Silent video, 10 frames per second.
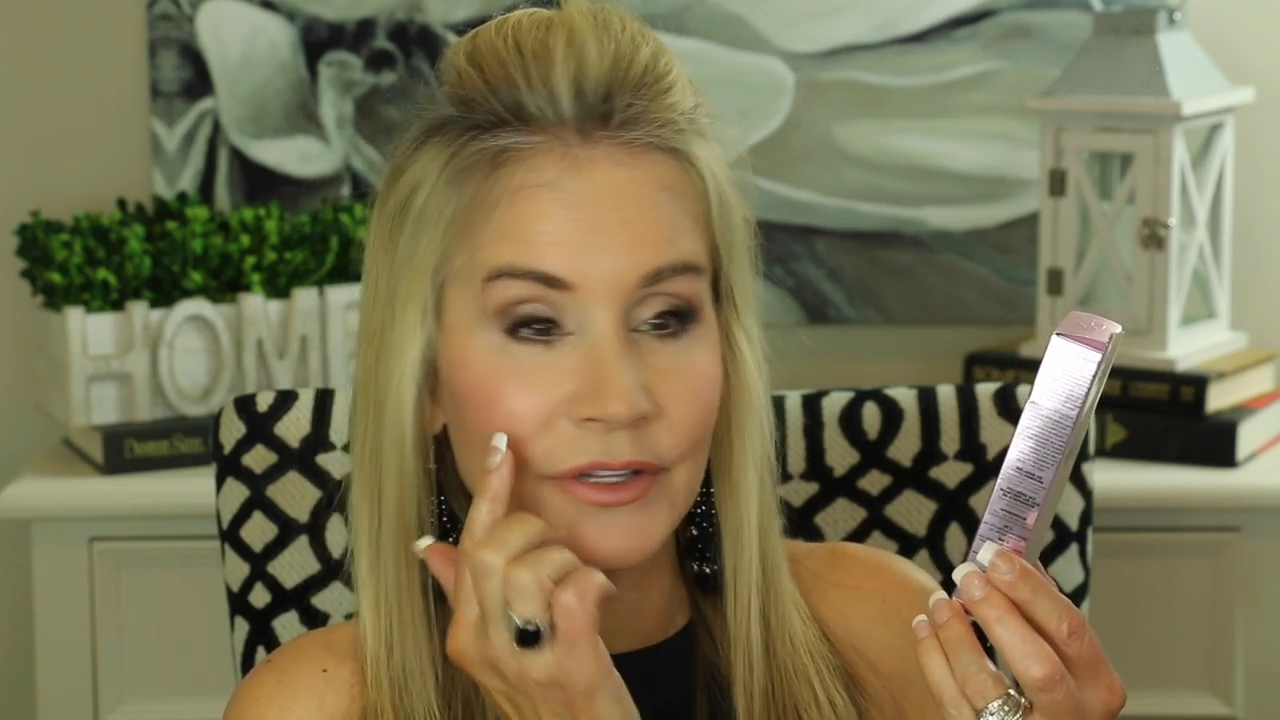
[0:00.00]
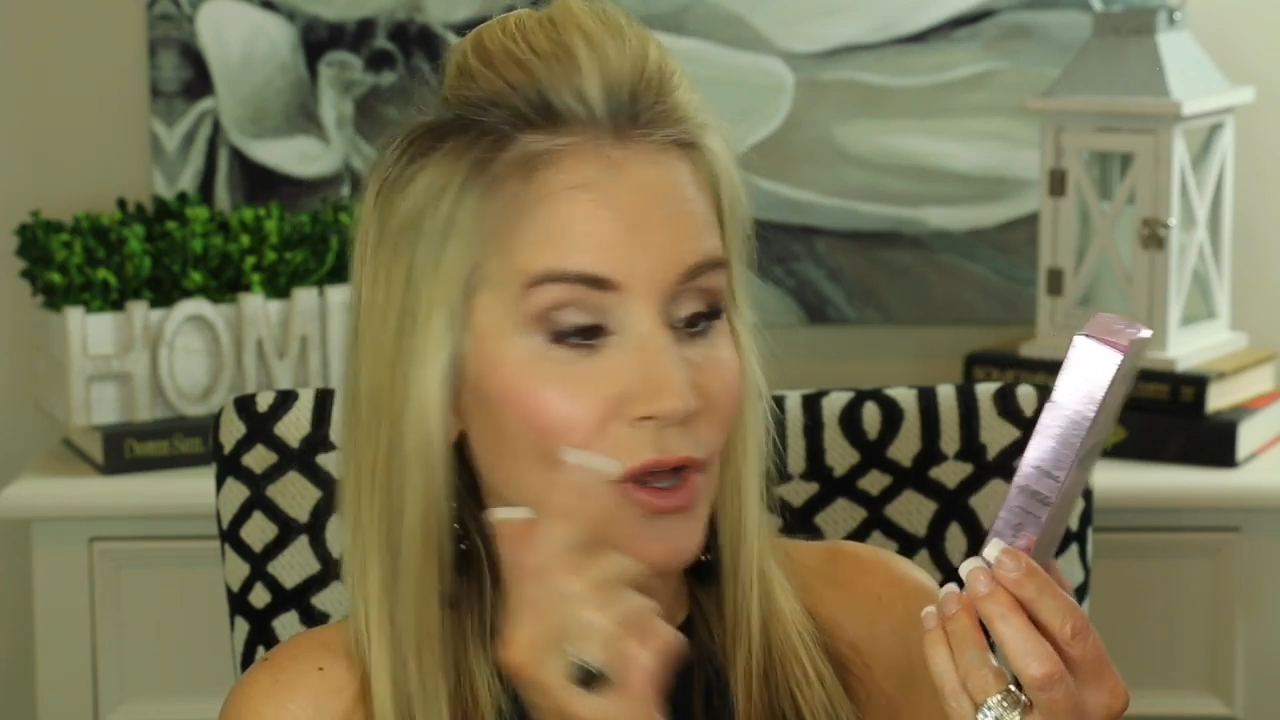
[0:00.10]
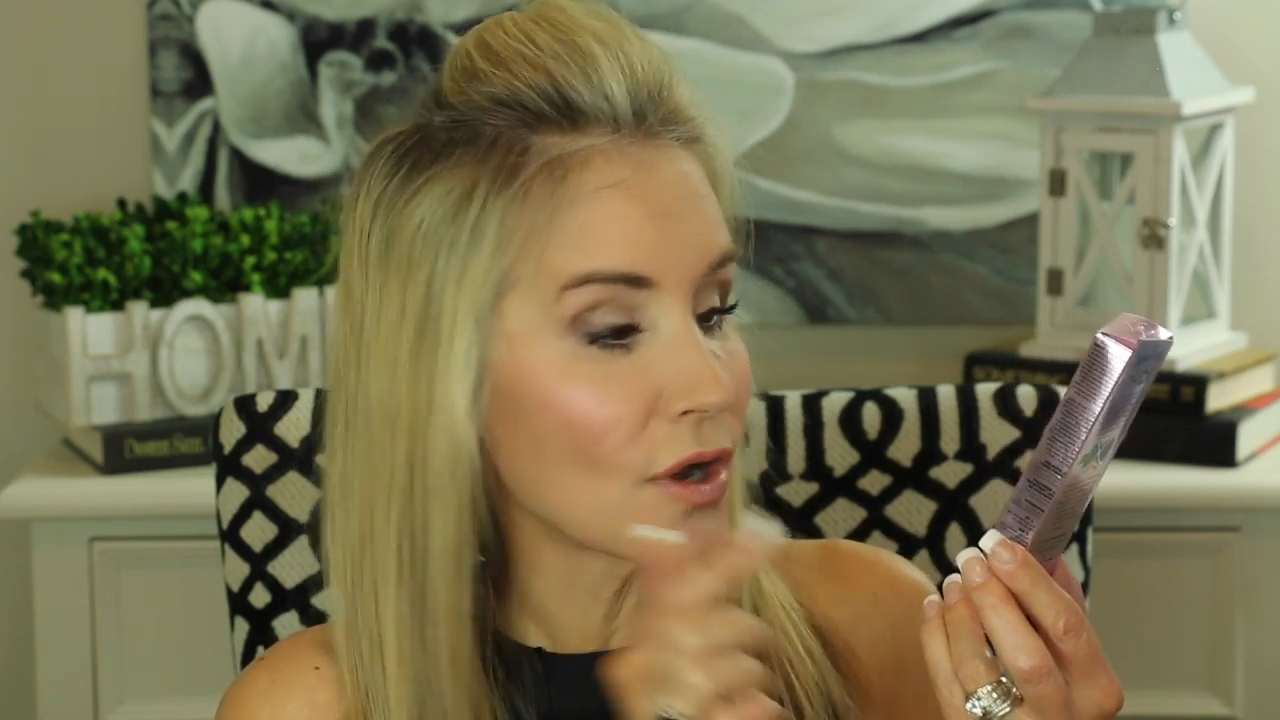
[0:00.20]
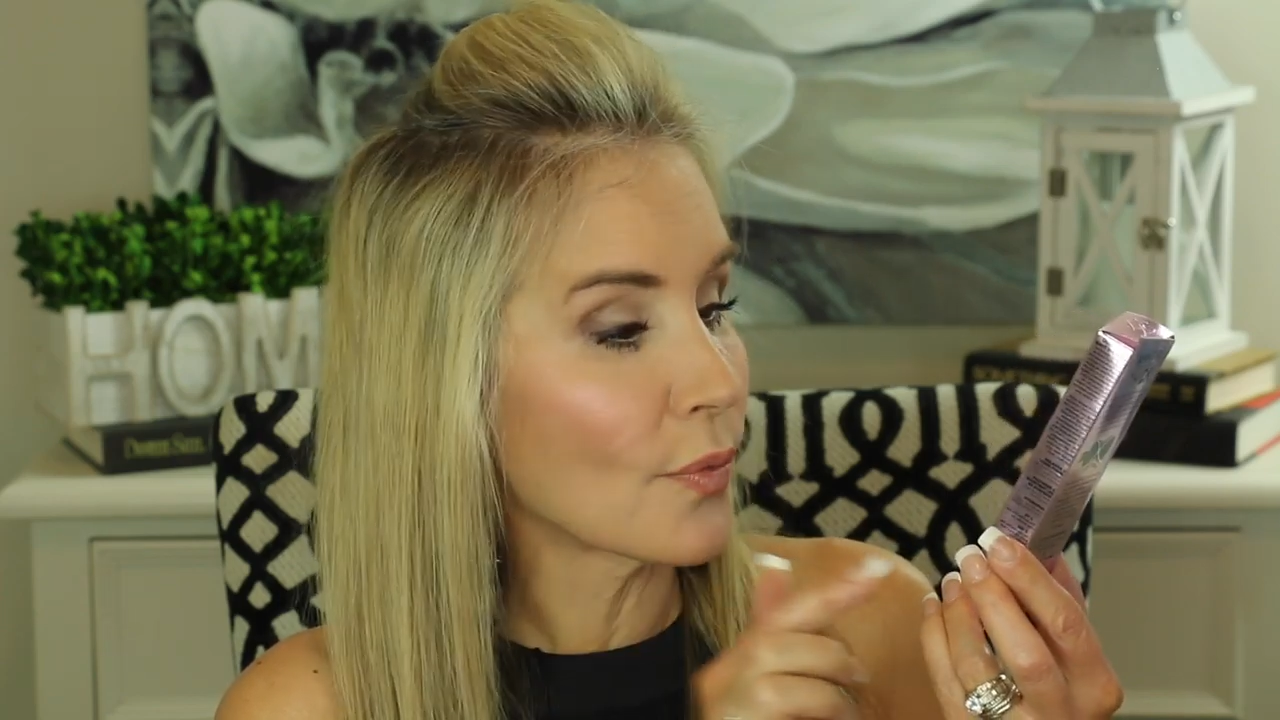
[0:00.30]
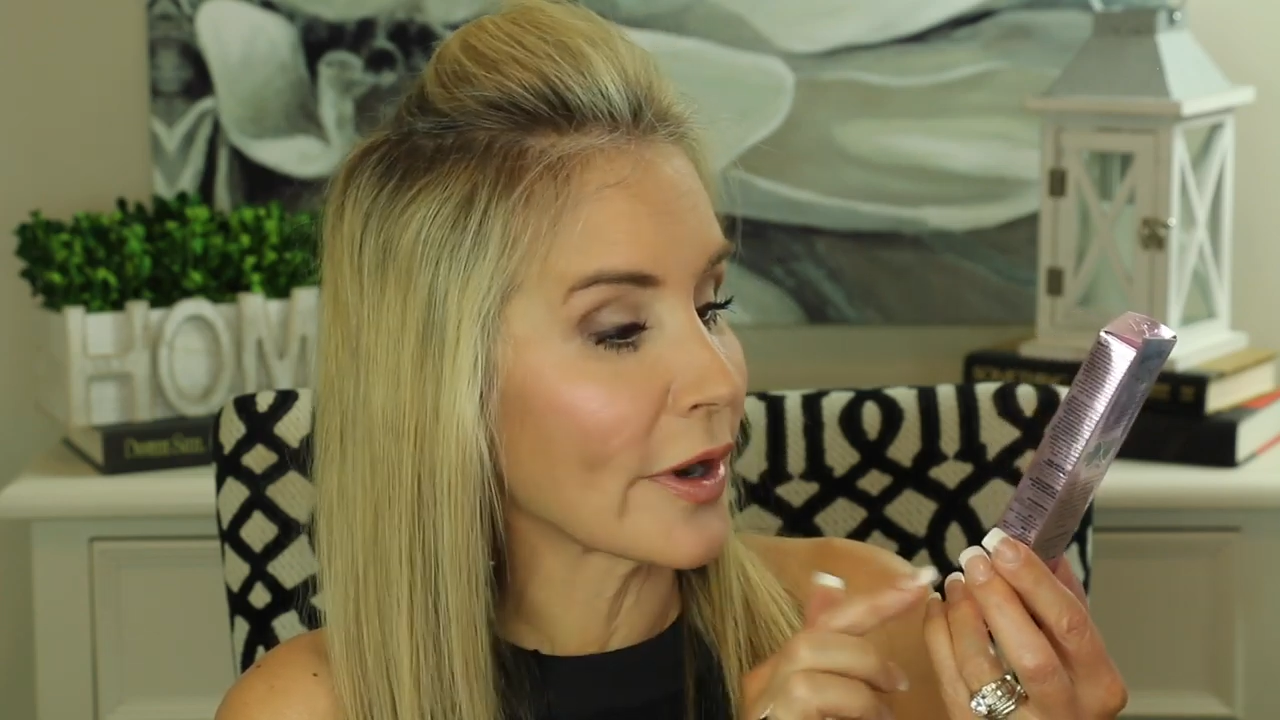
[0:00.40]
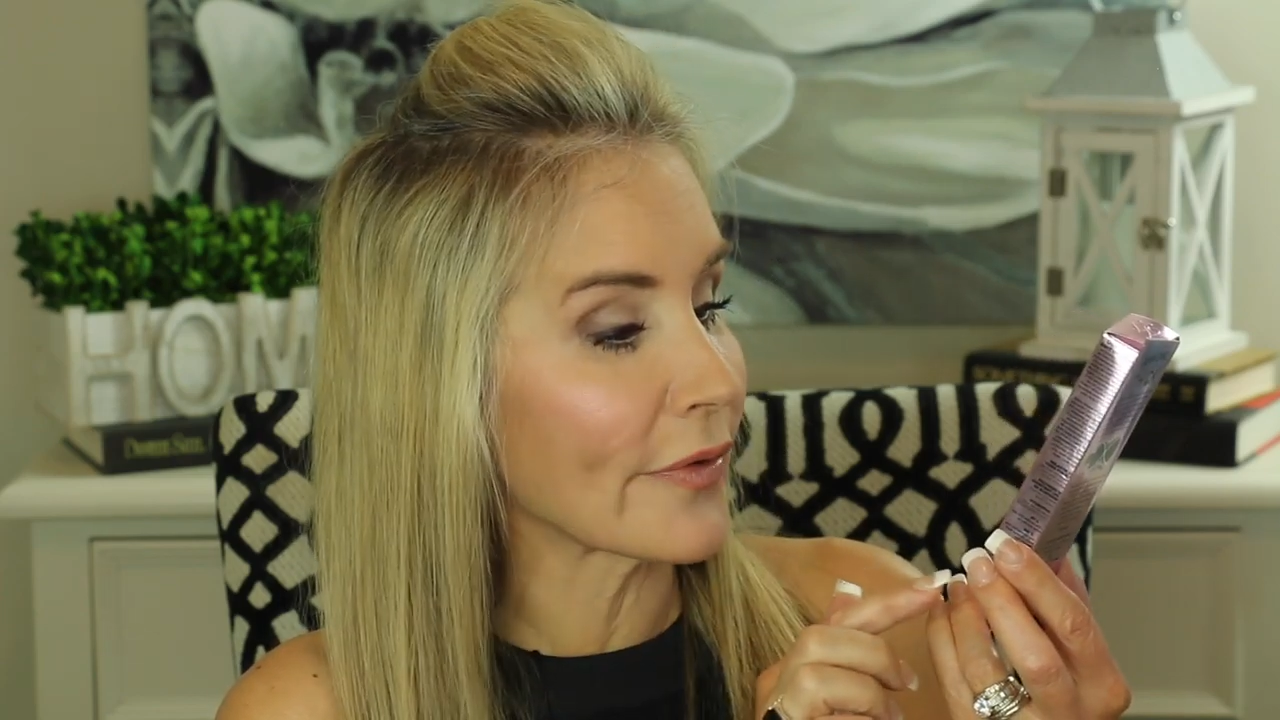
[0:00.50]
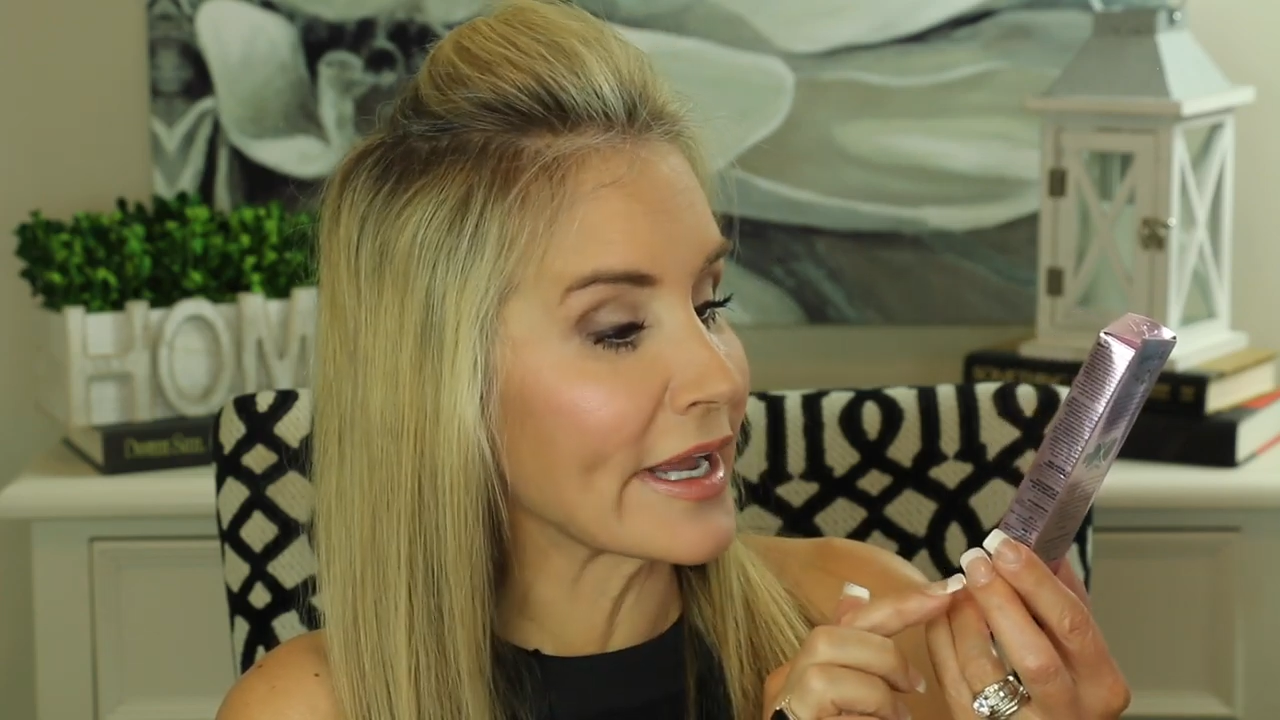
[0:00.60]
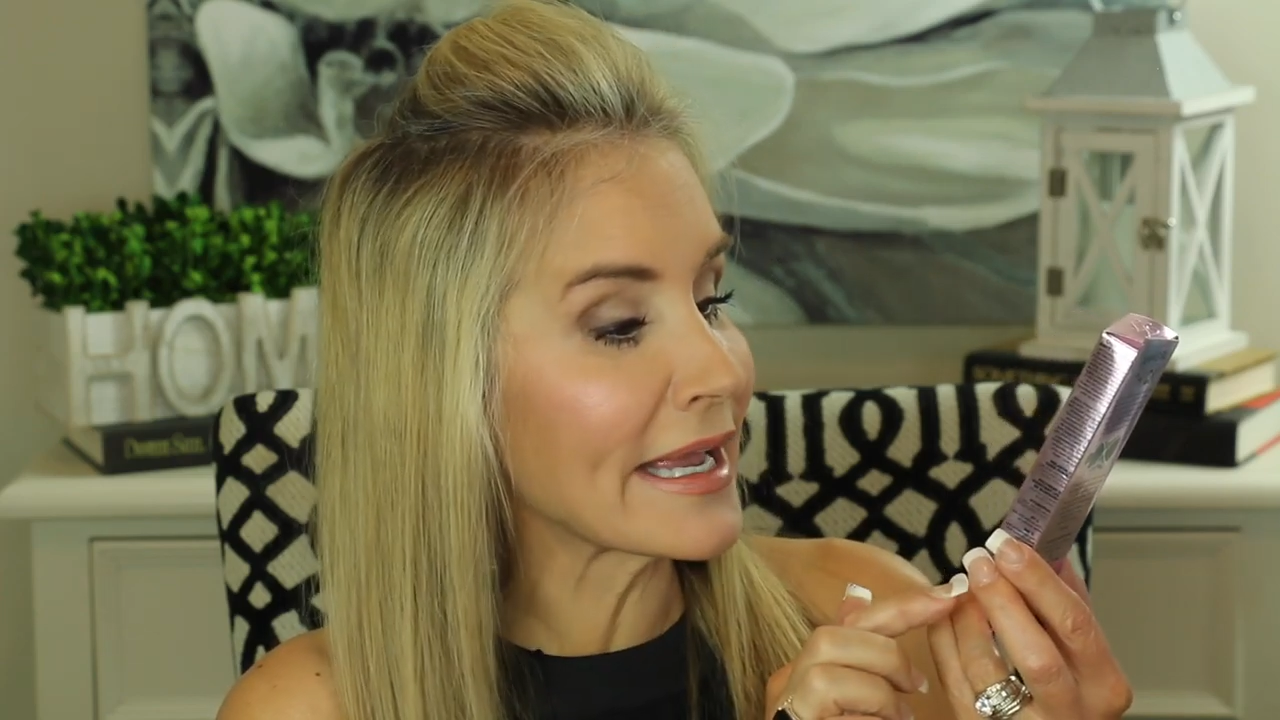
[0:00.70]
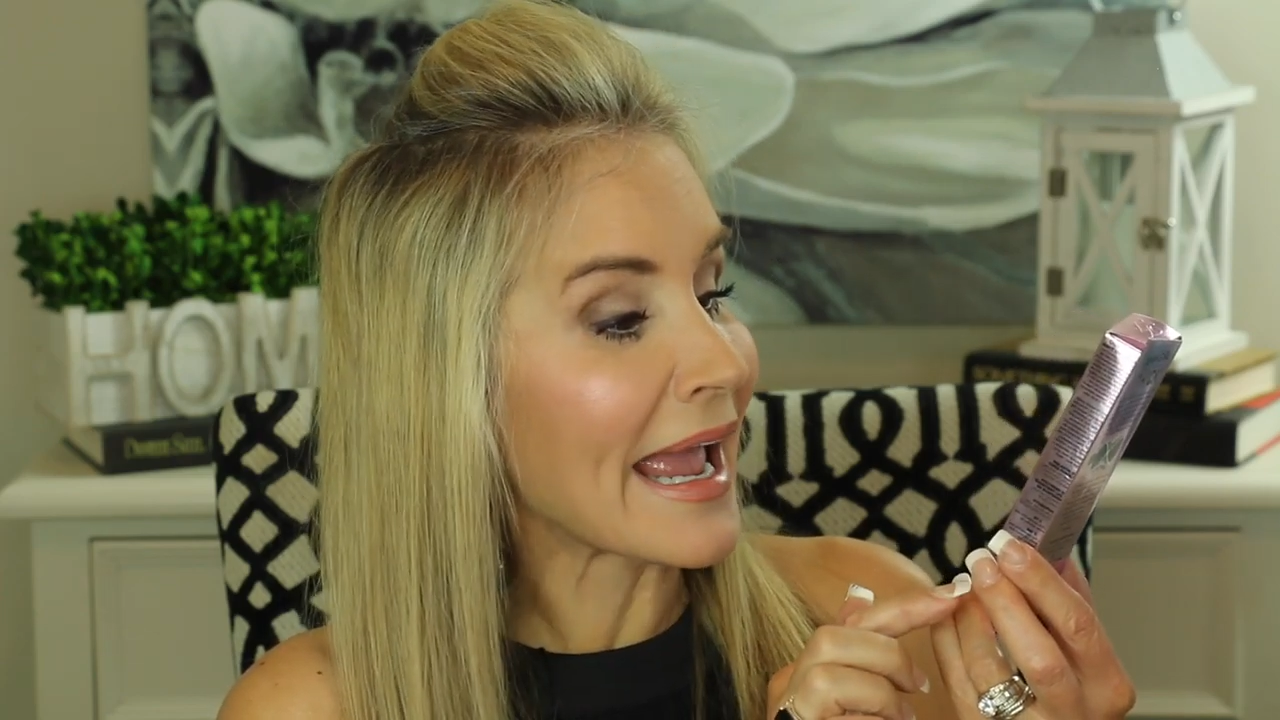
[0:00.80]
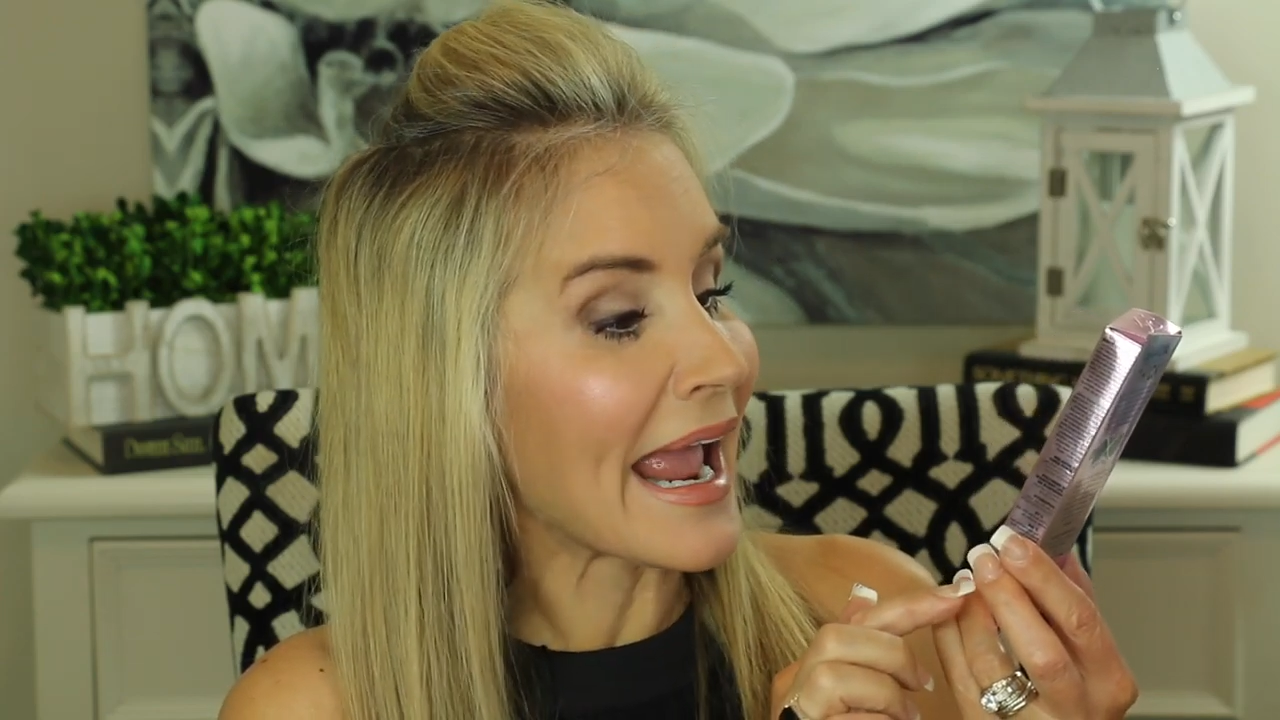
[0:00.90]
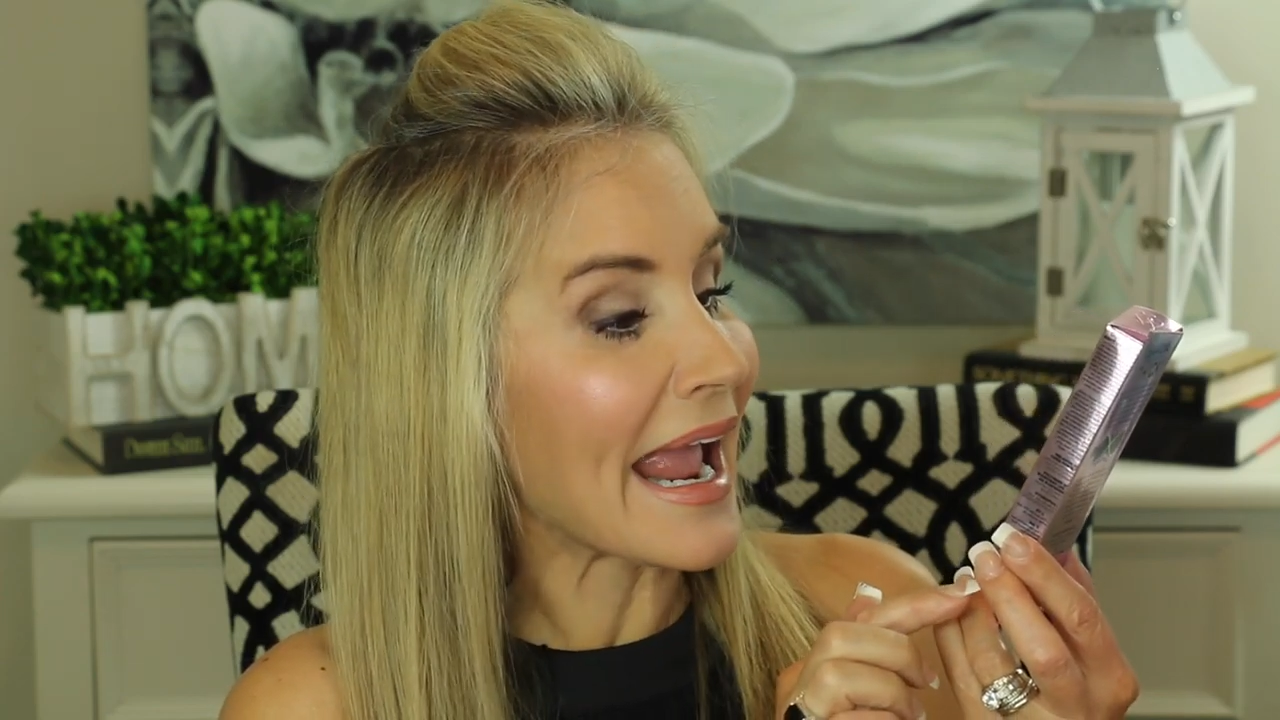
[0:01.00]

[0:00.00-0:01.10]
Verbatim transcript: long wearing,